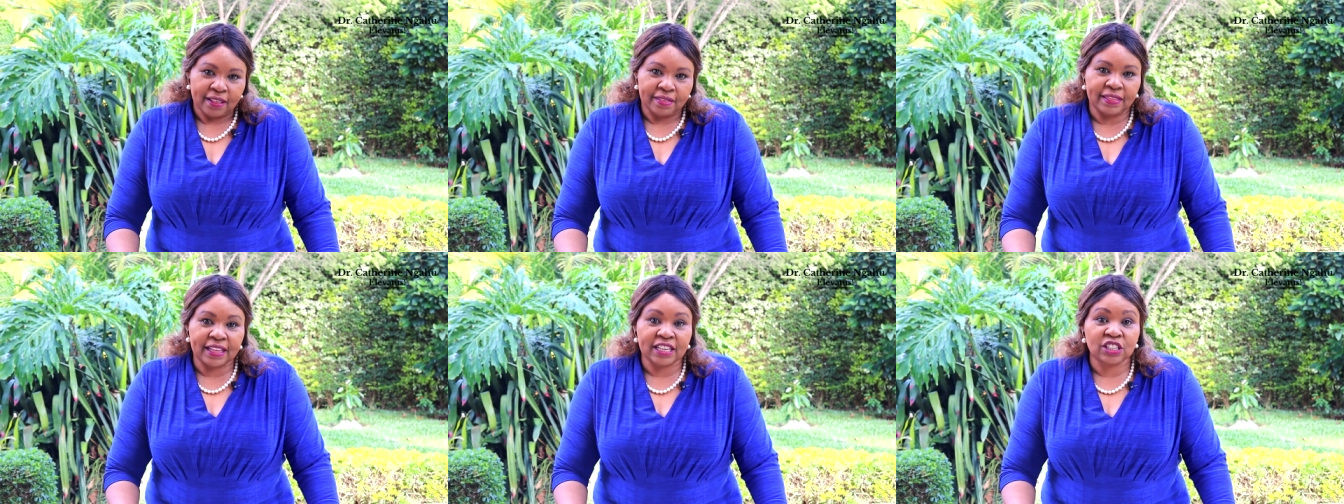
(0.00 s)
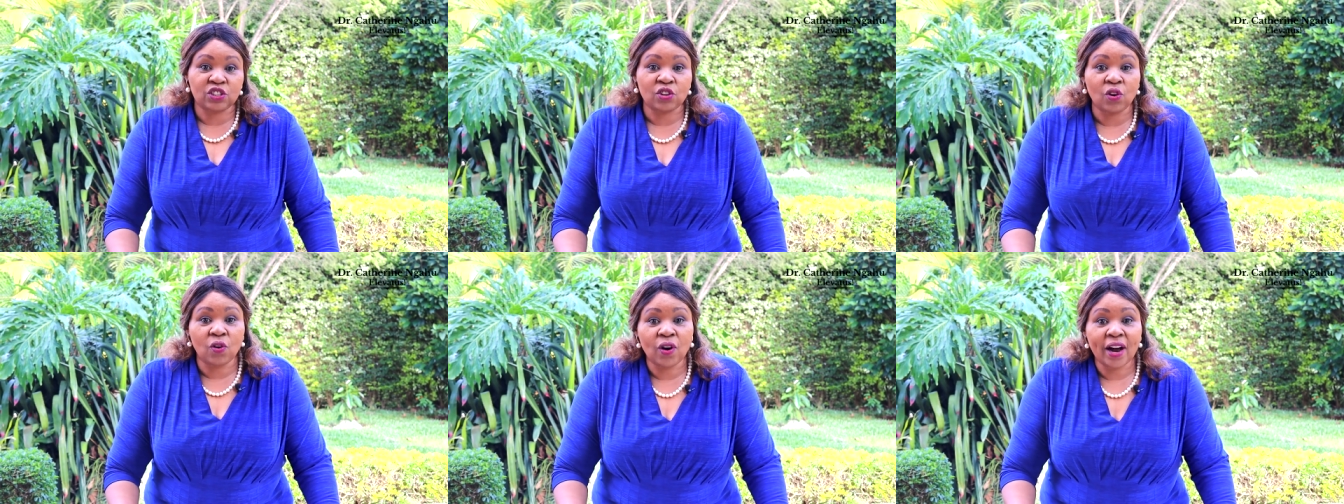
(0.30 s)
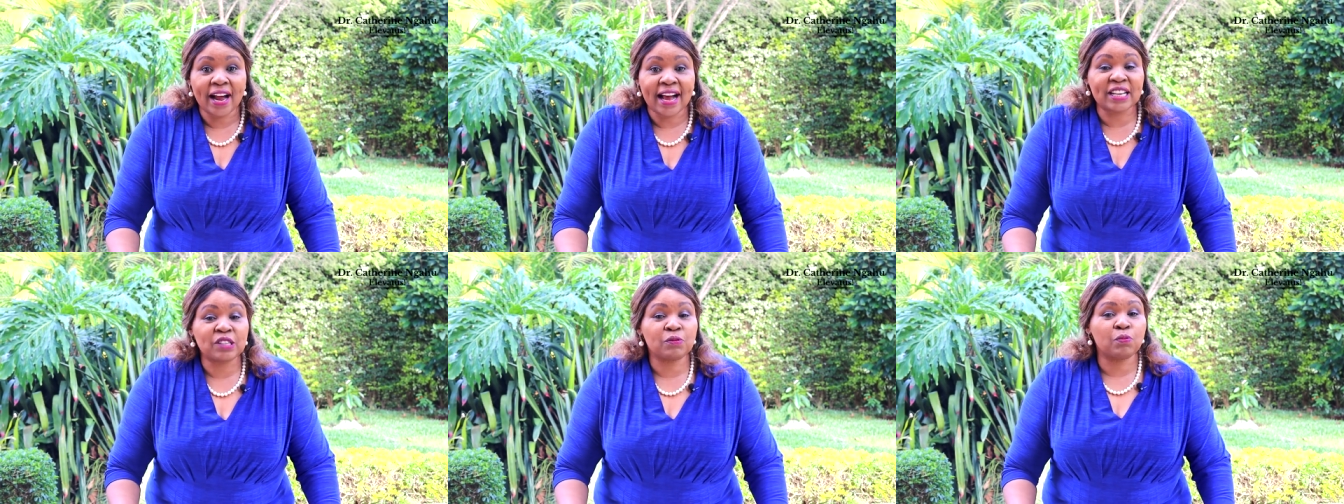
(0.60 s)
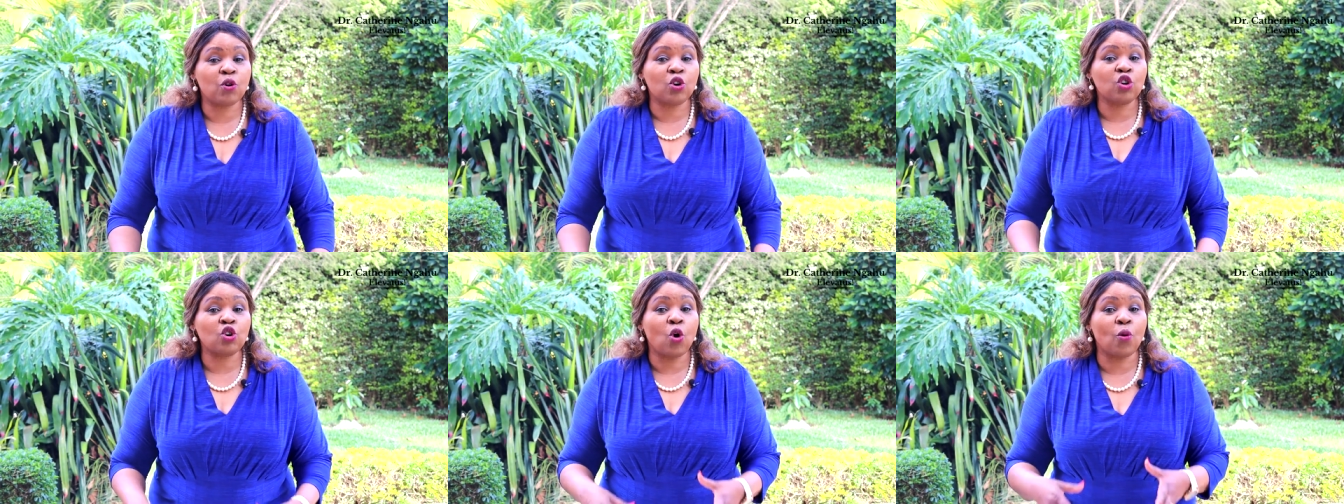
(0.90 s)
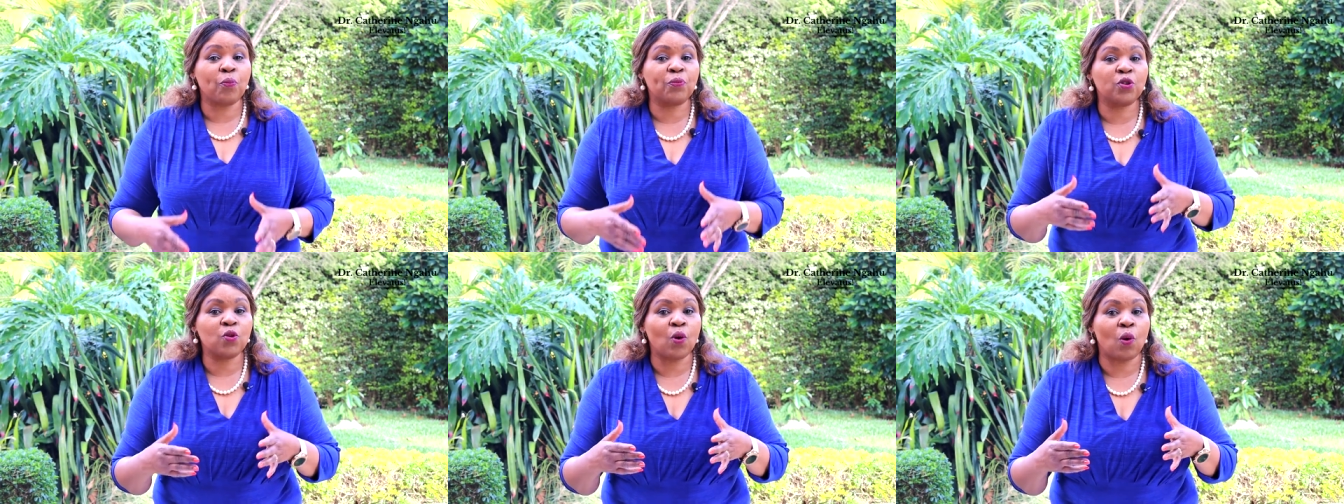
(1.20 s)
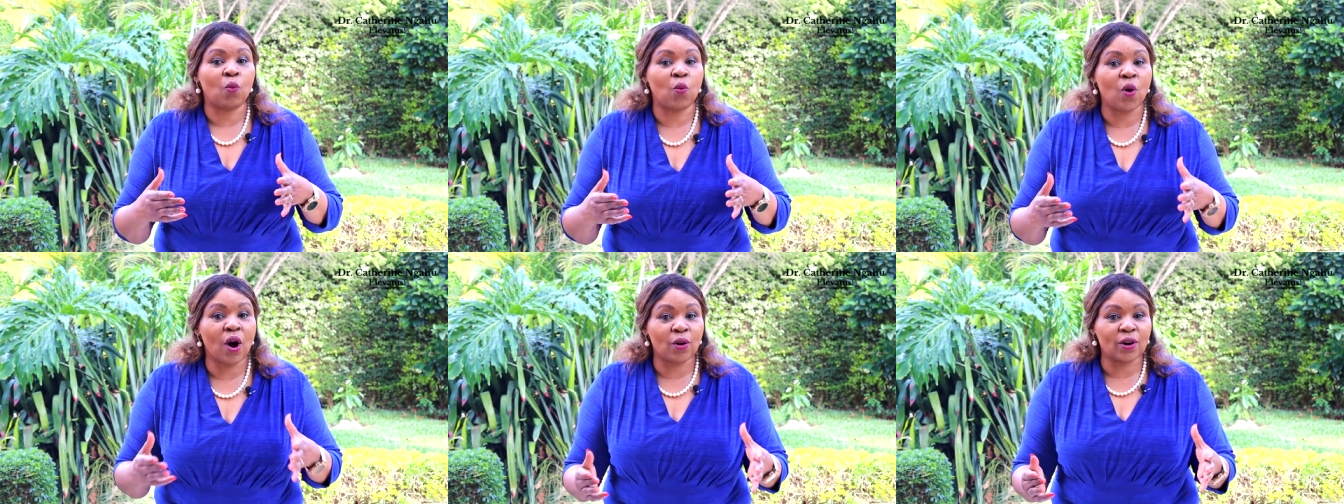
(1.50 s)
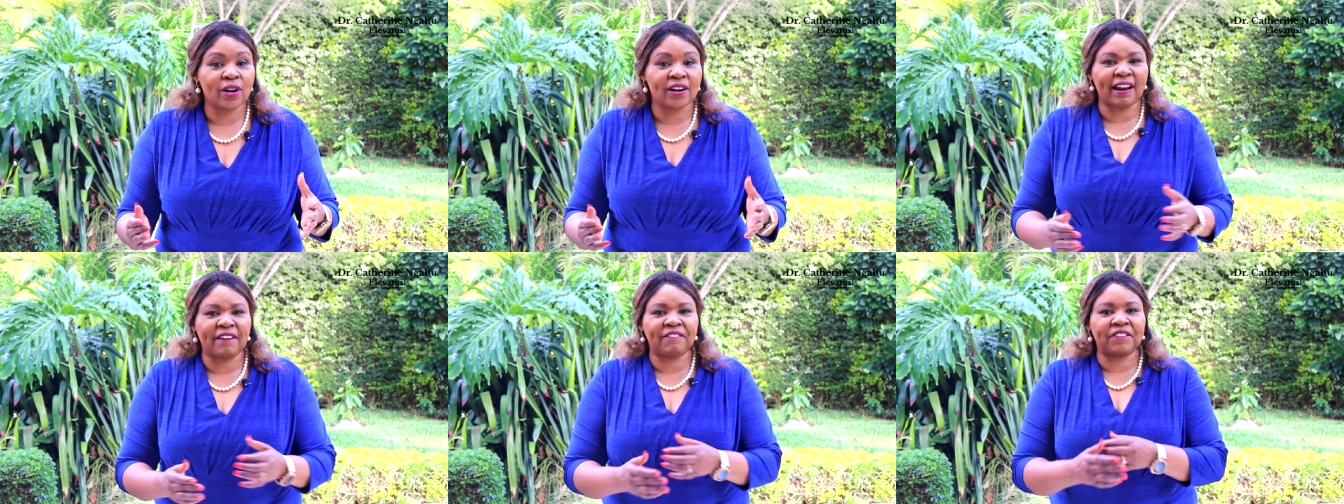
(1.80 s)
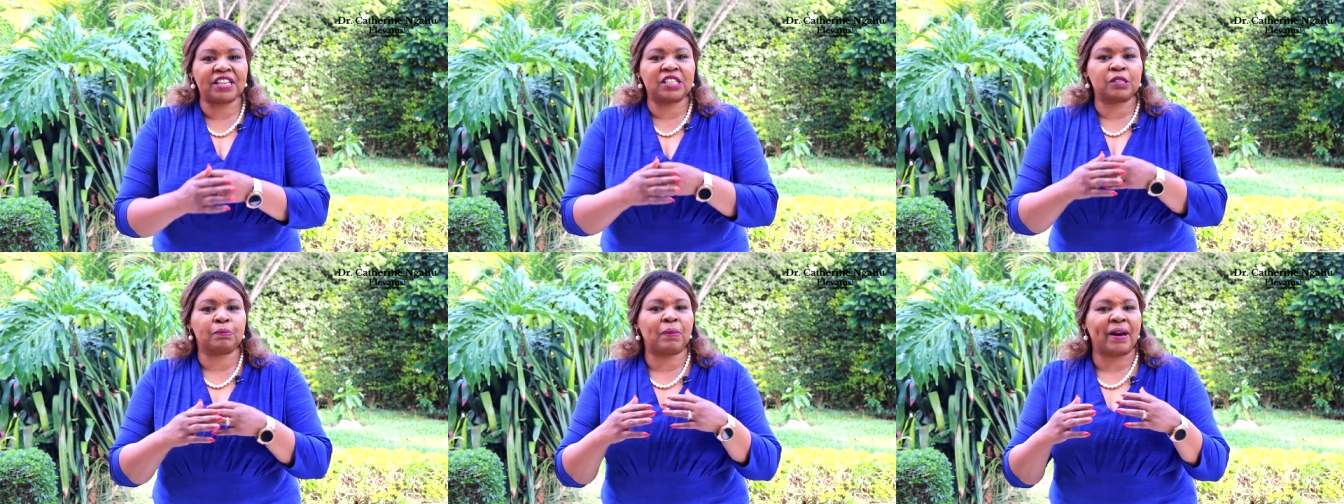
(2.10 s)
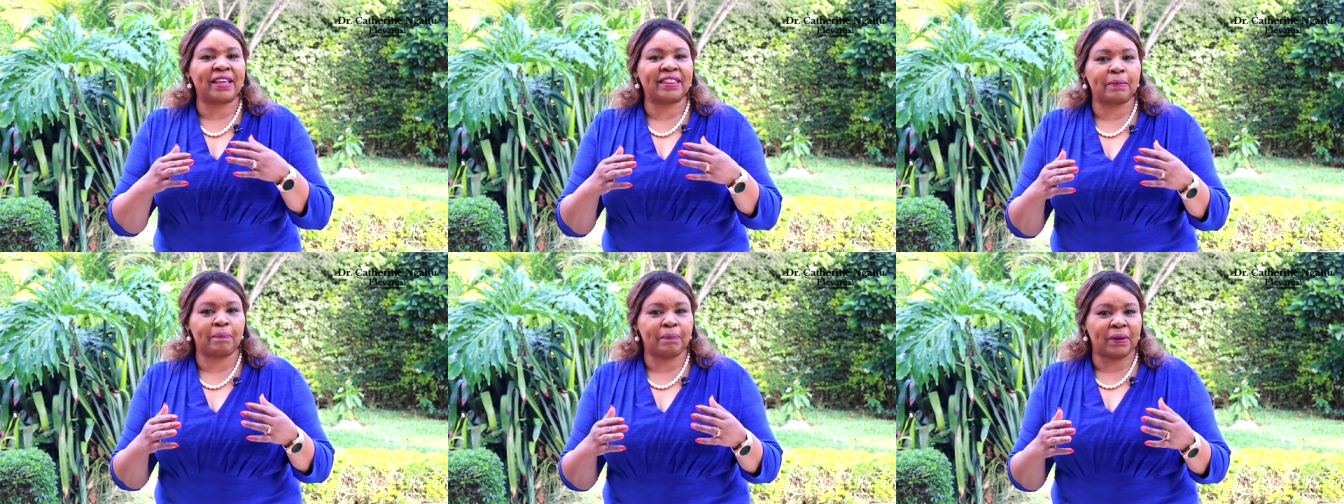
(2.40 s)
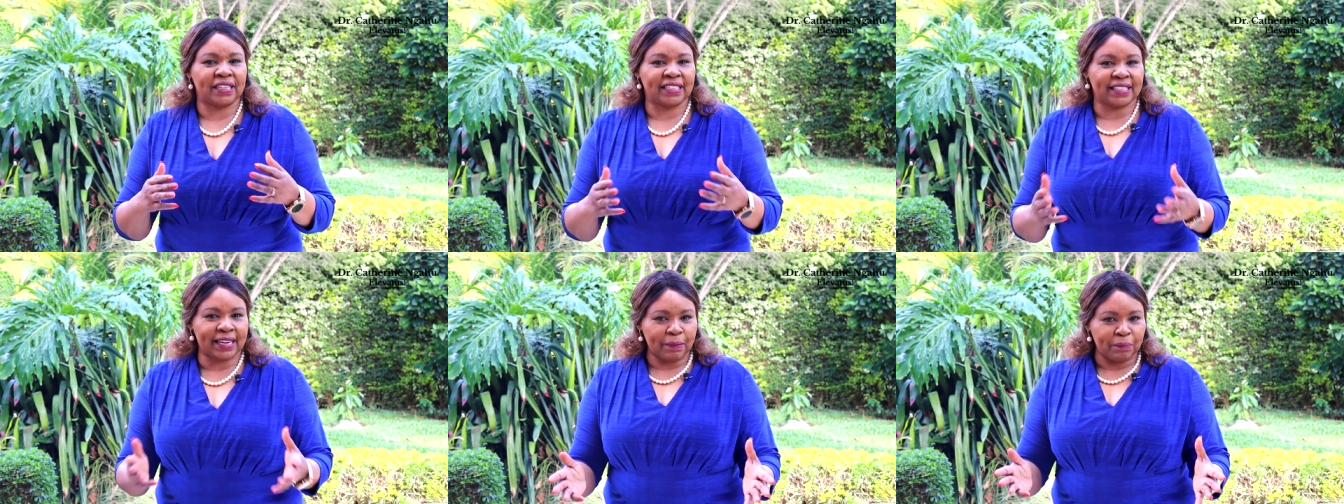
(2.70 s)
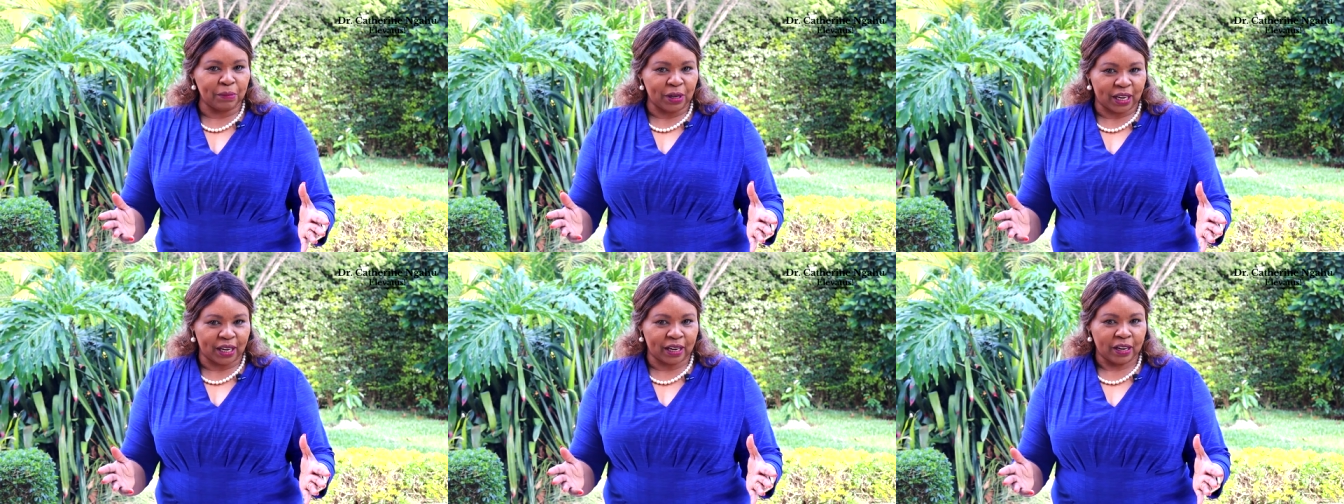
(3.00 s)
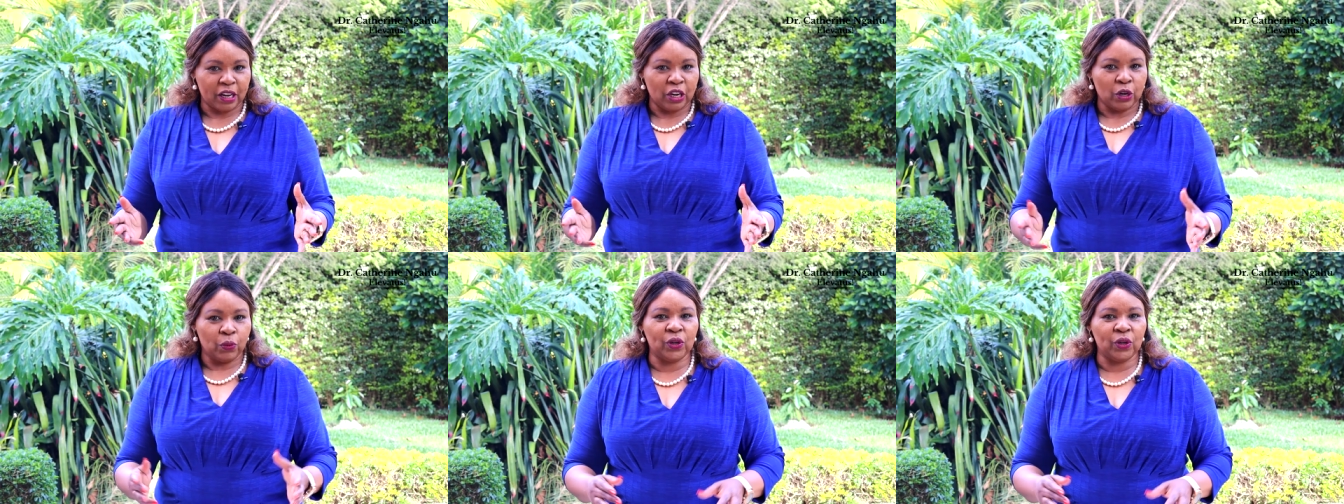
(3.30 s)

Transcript: The song has brought hope to a world ravaged by the pandemic,